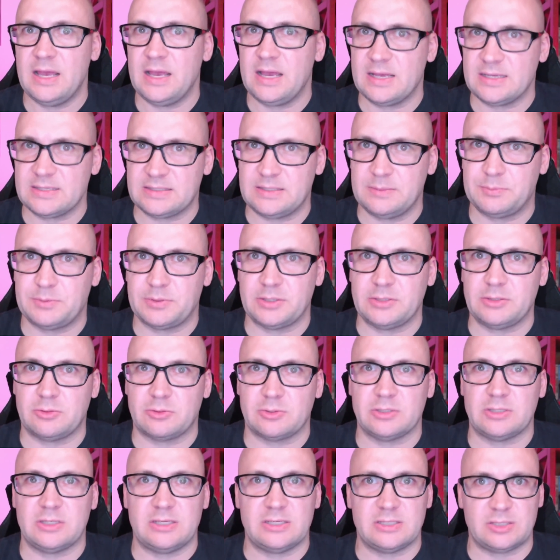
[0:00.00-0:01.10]
as the
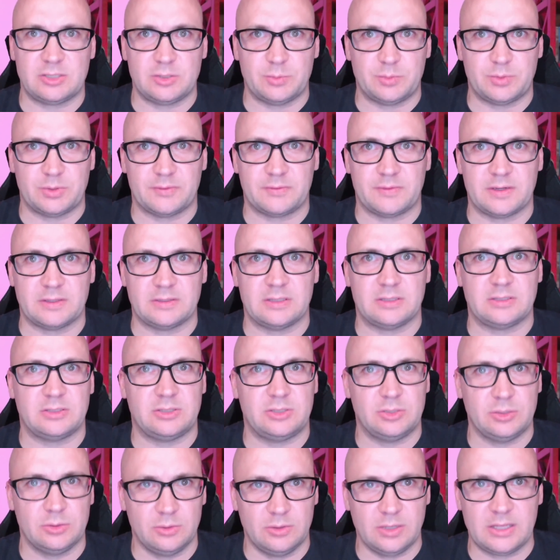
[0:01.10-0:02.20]
priority is to provide a
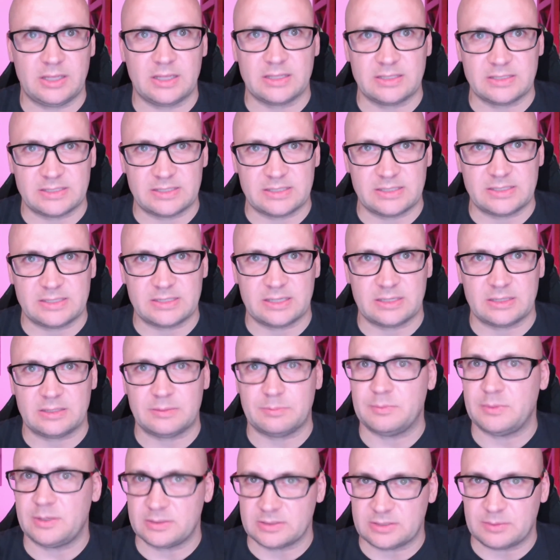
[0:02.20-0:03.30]
truly
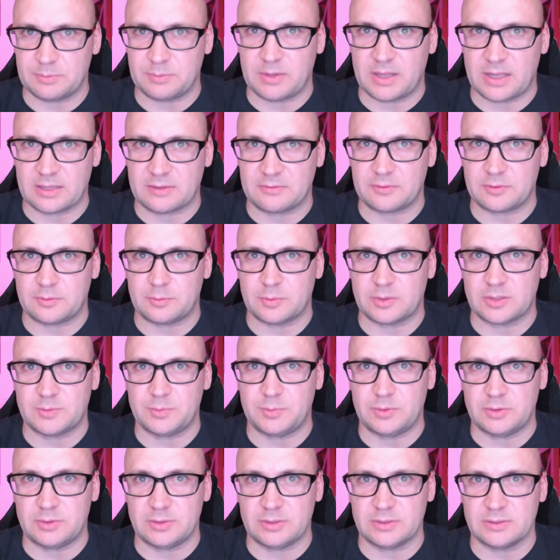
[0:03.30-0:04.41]
consistent multi-platform
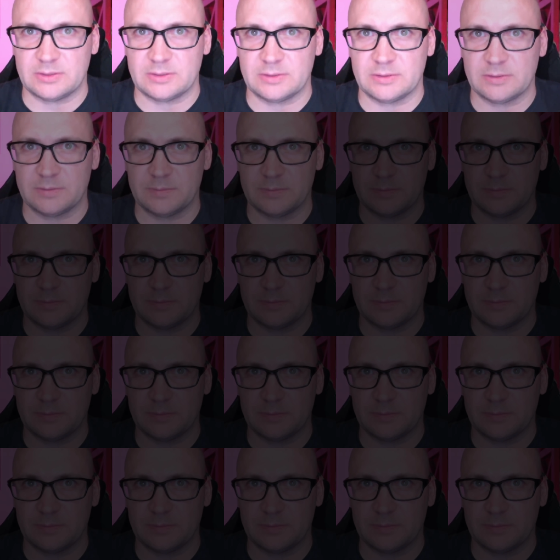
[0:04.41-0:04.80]
experience.